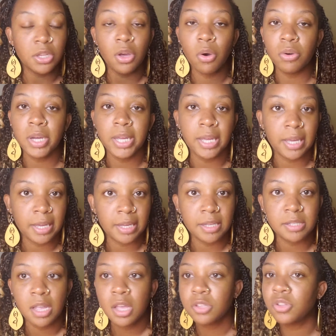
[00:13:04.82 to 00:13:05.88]
yoga
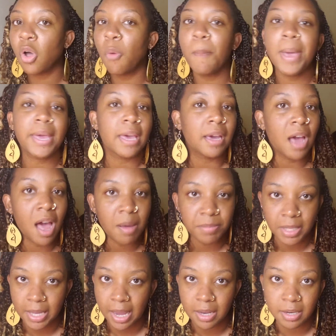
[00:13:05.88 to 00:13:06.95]
is. Don't make it
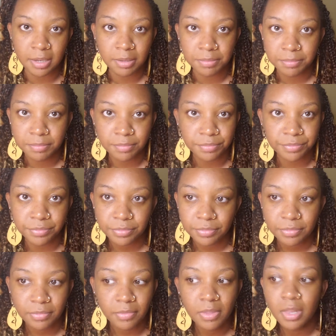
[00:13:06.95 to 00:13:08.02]
complicated.
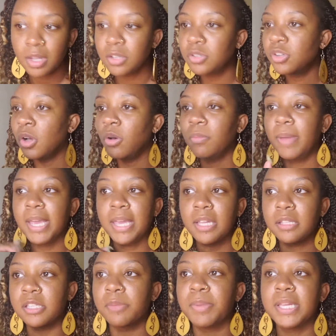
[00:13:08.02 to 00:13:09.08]
Don't make
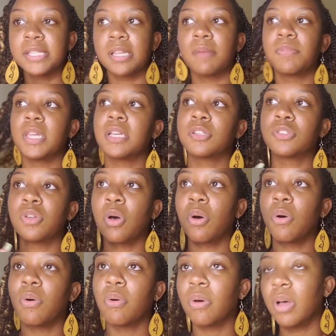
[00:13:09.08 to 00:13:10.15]
it to be something
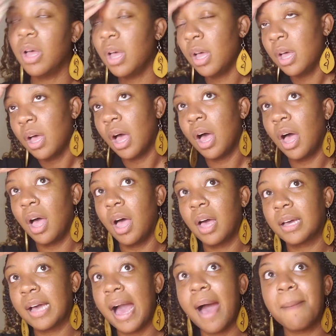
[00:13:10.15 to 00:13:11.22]
so
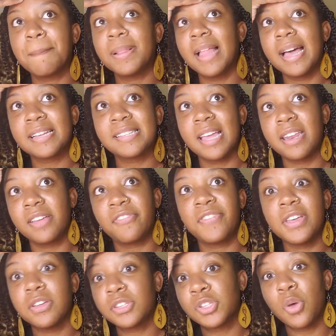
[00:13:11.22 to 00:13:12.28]
complex that it
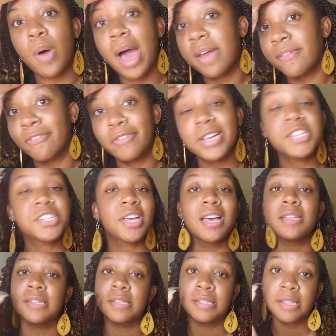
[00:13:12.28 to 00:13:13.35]
feels so out of reach,
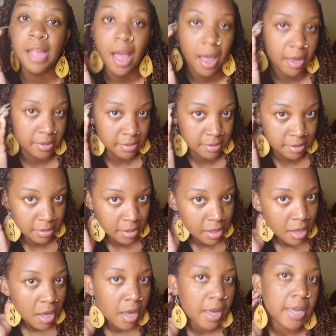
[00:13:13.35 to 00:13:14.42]
because it's not.
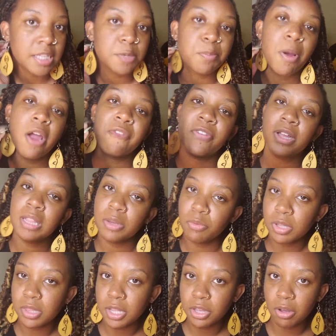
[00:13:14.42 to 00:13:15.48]
It's perfectly
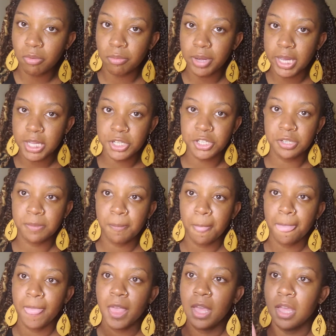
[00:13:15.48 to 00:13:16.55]
within your reach.
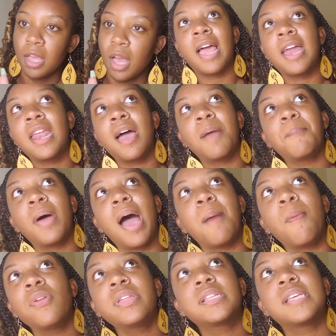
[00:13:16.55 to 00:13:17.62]
And I'm
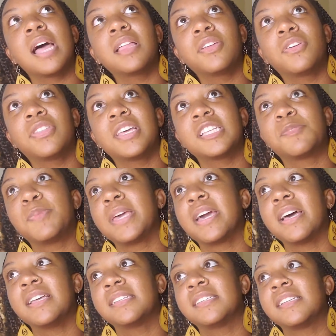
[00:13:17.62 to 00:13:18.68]
only telling you this
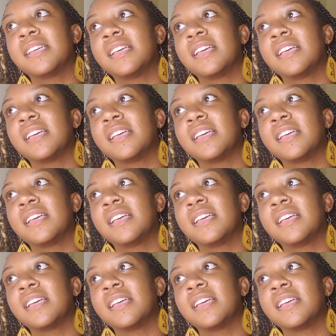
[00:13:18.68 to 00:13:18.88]
because